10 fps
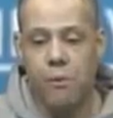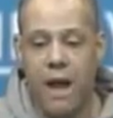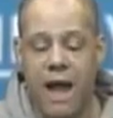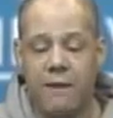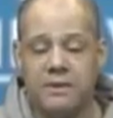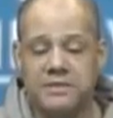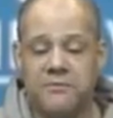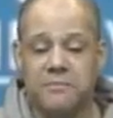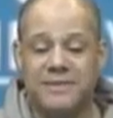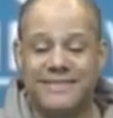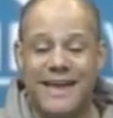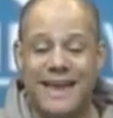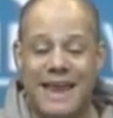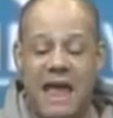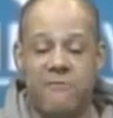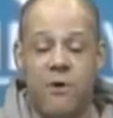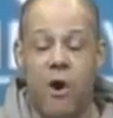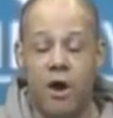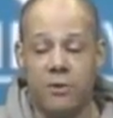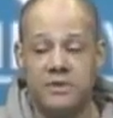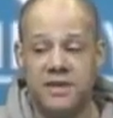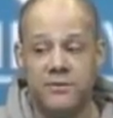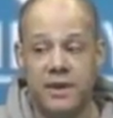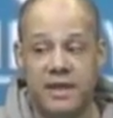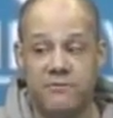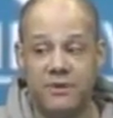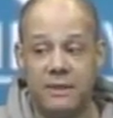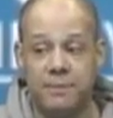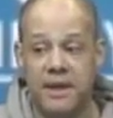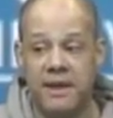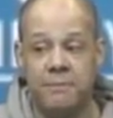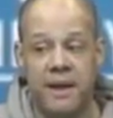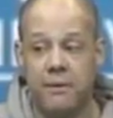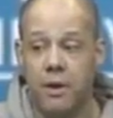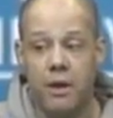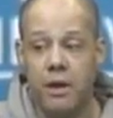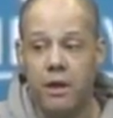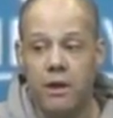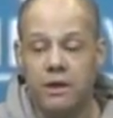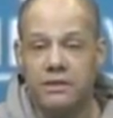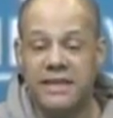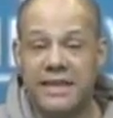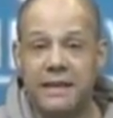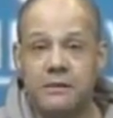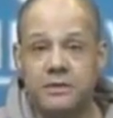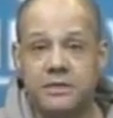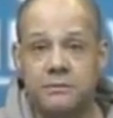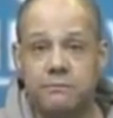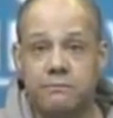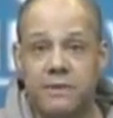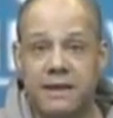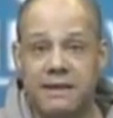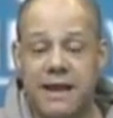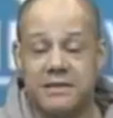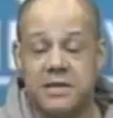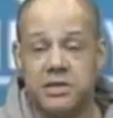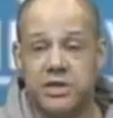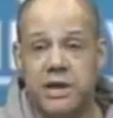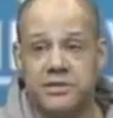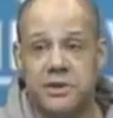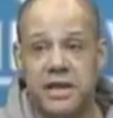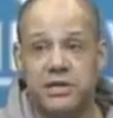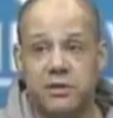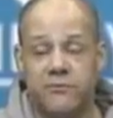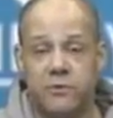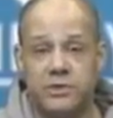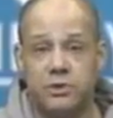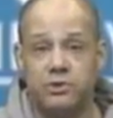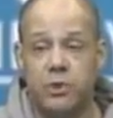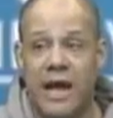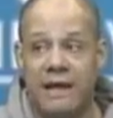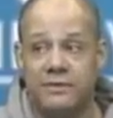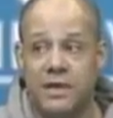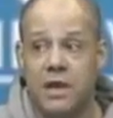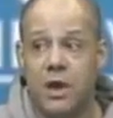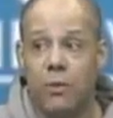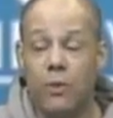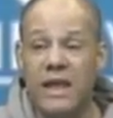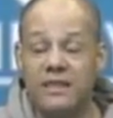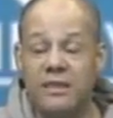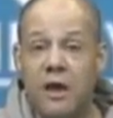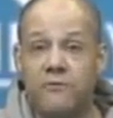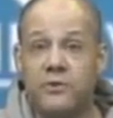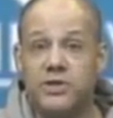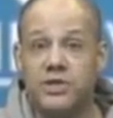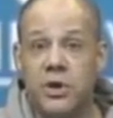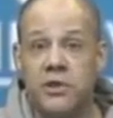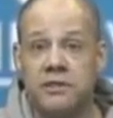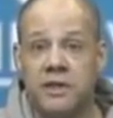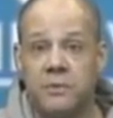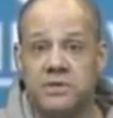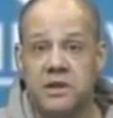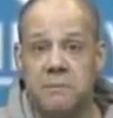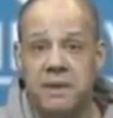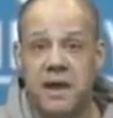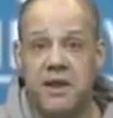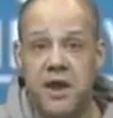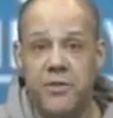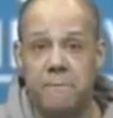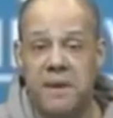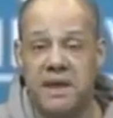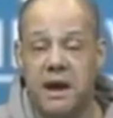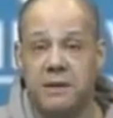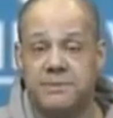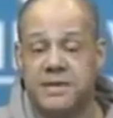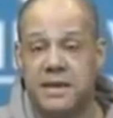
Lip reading: I would say from the second half on, it was evenly played, but the Eagles got touchdowns on each of their first two drives. We thought for sure that there was going to be another big upset